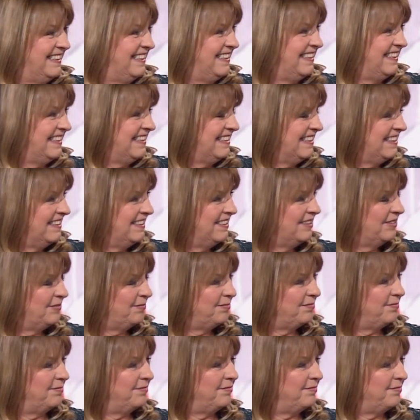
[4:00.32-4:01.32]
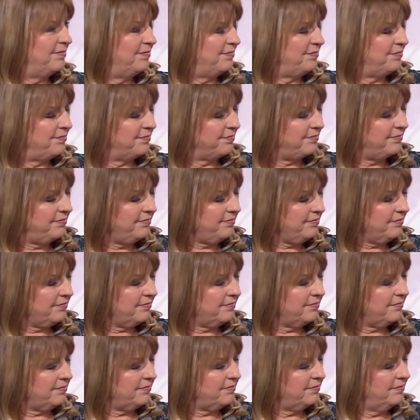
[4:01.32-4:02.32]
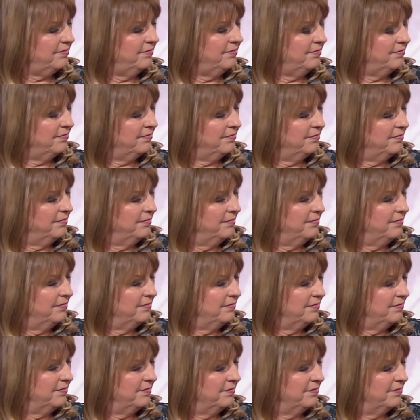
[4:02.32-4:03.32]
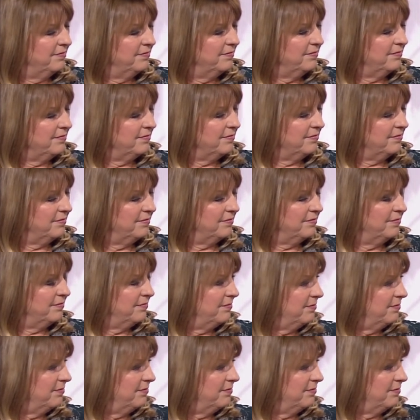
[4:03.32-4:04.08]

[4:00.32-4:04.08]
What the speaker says: This person isn't speaking.